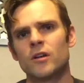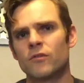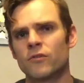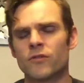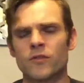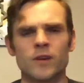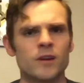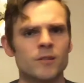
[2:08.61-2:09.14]

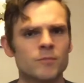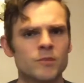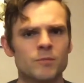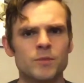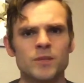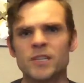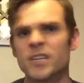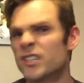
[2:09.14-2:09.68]
freedom to
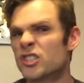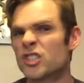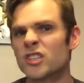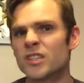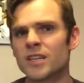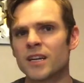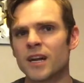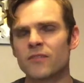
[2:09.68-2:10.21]
petition
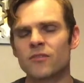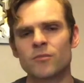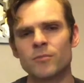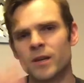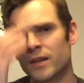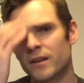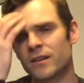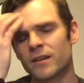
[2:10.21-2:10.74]
the
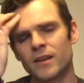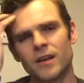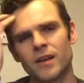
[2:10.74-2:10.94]
government,